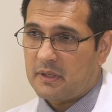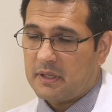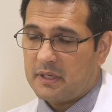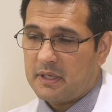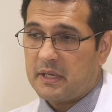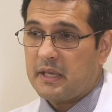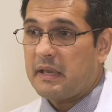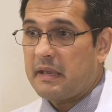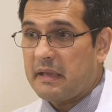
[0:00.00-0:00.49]

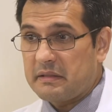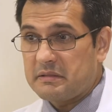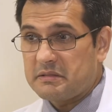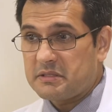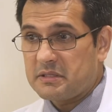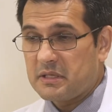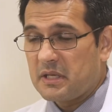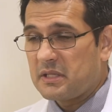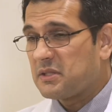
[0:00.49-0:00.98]
Okay? Hence,
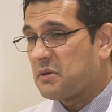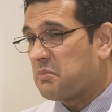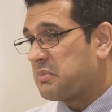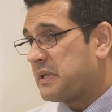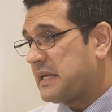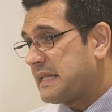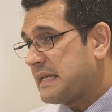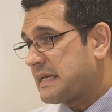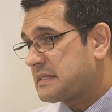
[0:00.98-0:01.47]
the
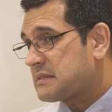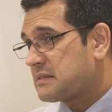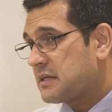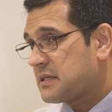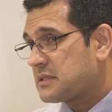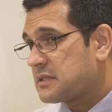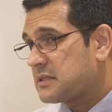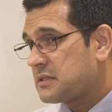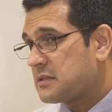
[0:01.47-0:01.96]
bleeding is
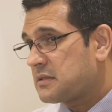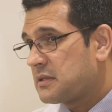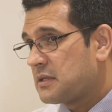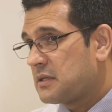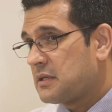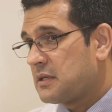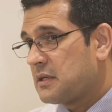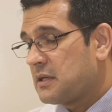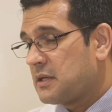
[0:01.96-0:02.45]
lesser,
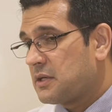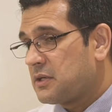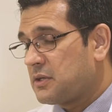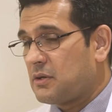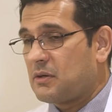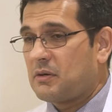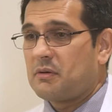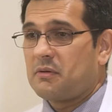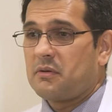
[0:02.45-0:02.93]

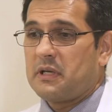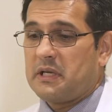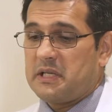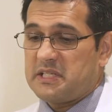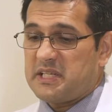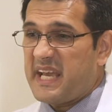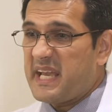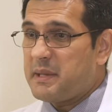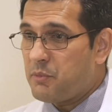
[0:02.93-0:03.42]
your
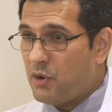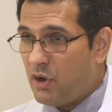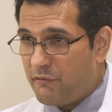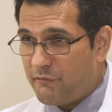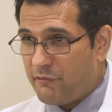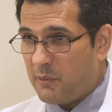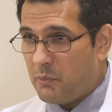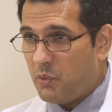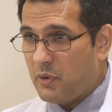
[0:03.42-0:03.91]
time
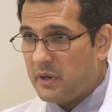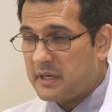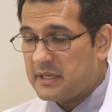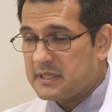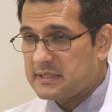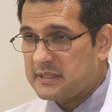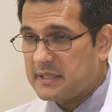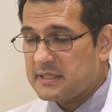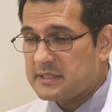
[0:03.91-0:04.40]
off from work
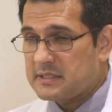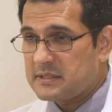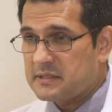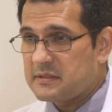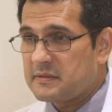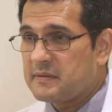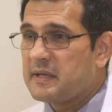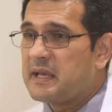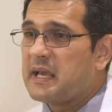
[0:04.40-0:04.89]
is
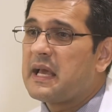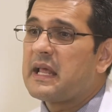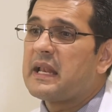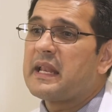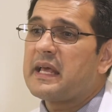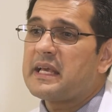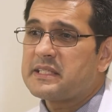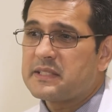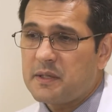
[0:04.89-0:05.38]

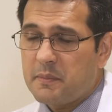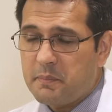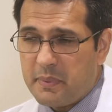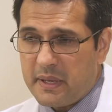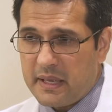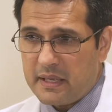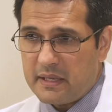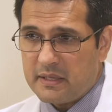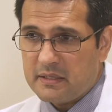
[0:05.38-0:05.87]
lesser
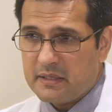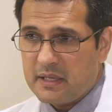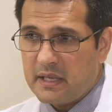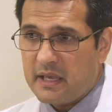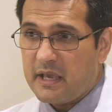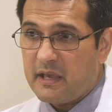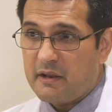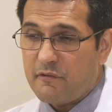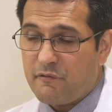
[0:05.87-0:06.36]
pain
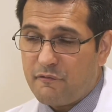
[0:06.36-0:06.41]
and